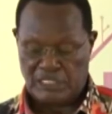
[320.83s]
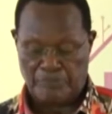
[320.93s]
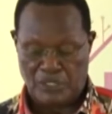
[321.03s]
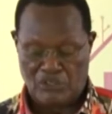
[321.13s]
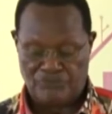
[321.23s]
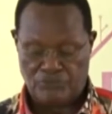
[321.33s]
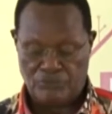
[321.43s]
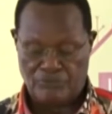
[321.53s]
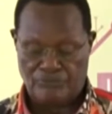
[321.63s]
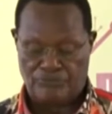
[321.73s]
the
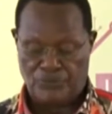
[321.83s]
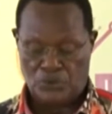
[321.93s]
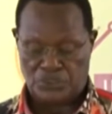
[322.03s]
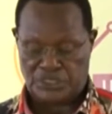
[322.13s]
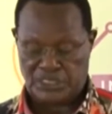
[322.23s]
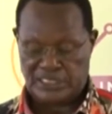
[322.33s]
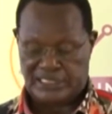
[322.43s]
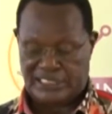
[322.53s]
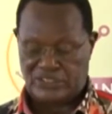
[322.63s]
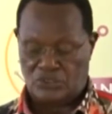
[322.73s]
powerful force
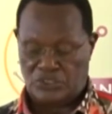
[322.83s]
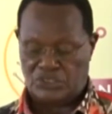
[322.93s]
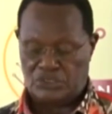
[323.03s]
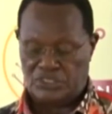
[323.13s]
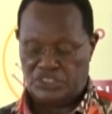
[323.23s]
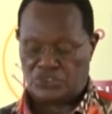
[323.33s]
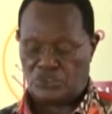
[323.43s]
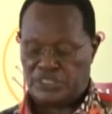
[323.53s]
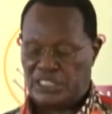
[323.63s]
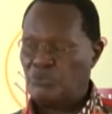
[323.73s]
does not
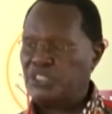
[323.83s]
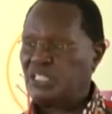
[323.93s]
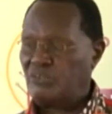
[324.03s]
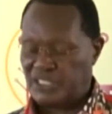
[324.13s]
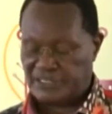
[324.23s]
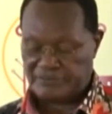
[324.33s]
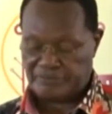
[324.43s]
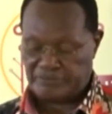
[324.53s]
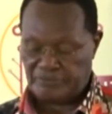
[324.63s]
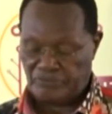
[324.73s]
destroy the weaker one.
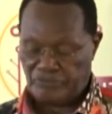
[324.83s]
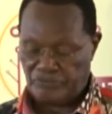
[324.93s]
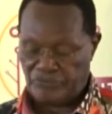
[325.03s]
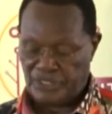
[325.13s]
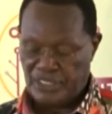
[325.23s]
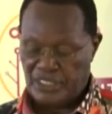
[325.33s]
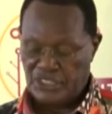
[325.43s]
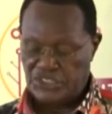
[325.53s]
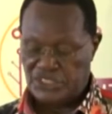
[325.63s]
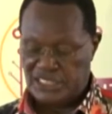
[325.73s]

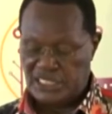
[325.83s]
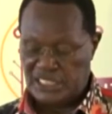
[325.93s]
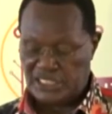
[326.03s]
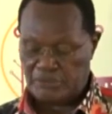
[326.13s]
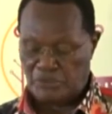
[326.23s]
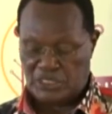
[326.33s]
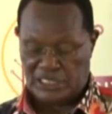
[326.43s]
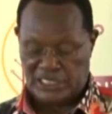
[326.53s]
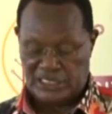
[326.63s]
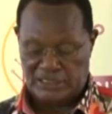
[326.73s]
Engineers, more
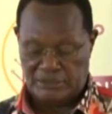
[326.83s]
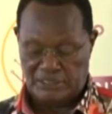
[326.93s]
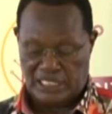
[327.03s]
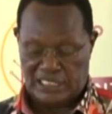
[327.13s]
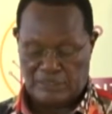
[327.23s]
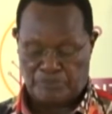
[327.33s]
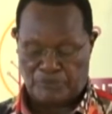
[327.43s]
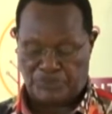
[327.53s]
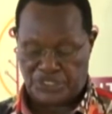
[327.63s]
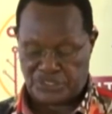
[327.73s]
than any other
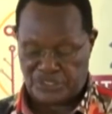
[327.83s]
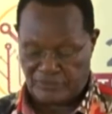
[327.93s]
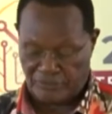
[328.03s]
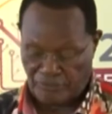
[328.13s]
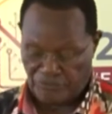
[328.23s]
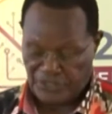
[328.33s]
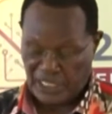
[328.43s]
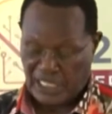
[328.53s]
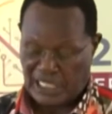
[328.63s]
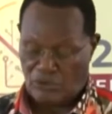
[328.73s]
profession,
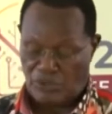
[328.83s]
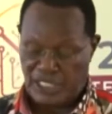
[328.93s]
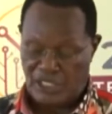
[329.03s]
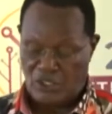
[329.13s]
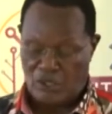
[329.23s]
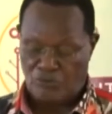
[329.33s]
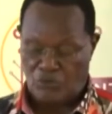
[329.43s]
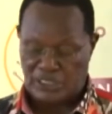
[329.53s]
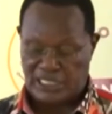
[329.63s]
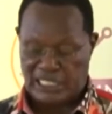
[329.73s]
are aware of
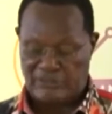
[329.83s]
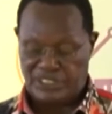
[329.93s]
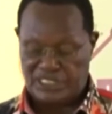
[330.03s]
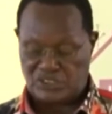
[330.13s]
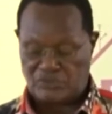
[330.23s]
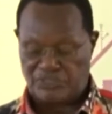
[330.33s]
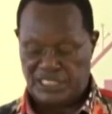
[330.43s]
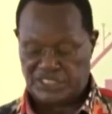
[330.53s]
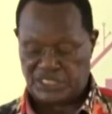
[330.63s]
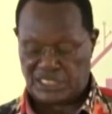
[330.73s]
what the ravages of
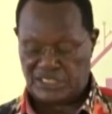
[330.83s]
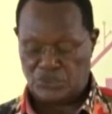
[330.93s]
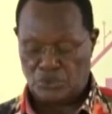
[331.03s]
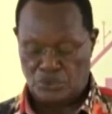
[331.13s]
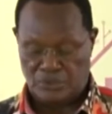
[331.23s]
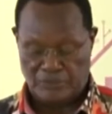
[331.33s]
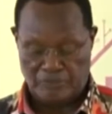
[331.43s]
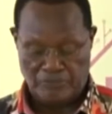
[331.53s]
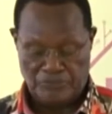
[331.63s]
nature can do